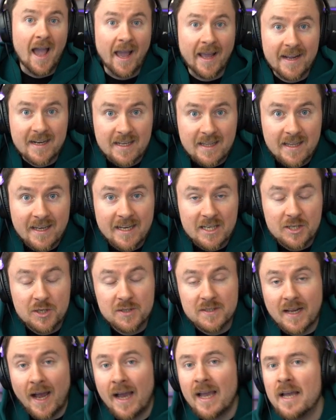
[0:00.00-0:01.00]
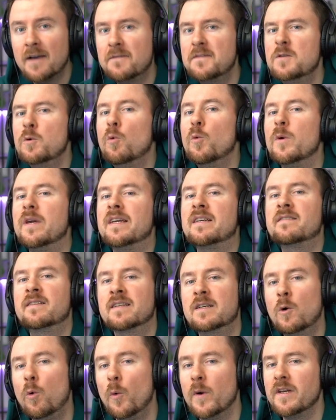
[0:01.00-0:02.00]
Hey Clashes, I have tweaked the
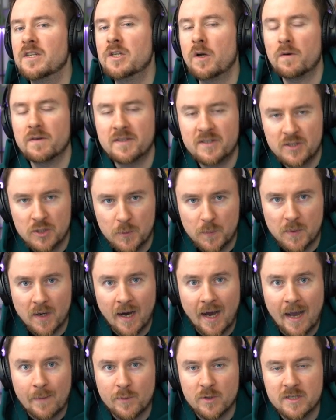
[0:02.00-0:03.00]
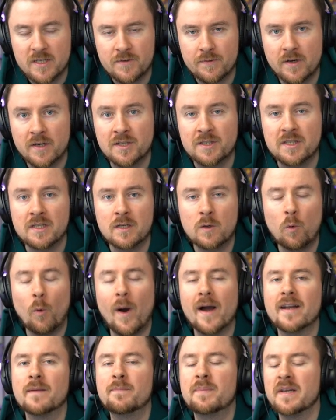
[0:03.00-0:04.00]
Queen Charge Super Hybrid strategy
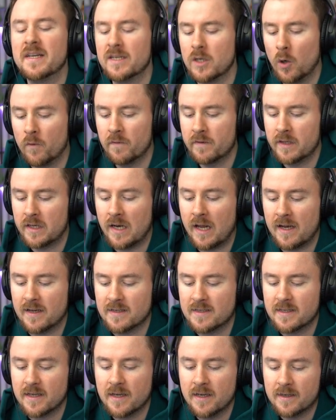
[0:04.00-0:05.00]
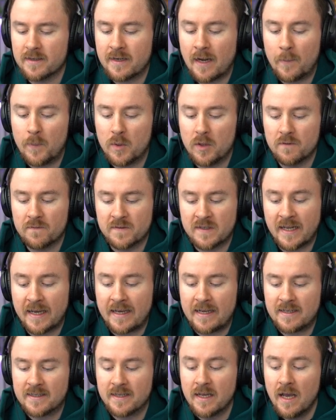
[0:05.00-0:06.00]
quite a bit over the last uh, couple of
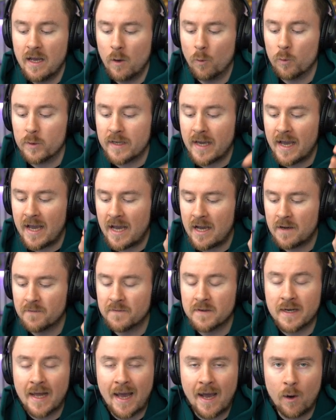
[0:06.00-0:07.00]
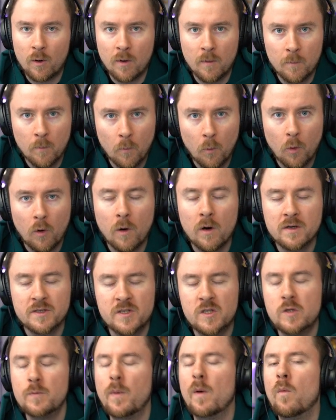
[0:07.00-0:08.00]
days. We have now more
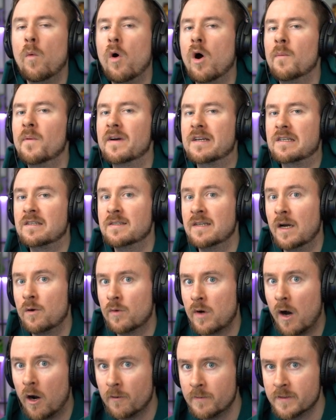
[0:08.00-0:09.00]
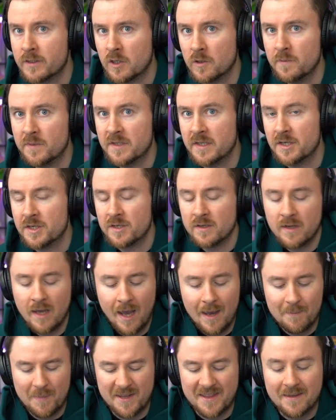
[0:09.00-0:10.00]
Super Wall Breakers in our army composition,
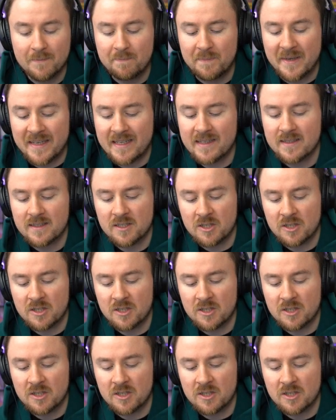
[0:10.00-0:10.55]
but the biggest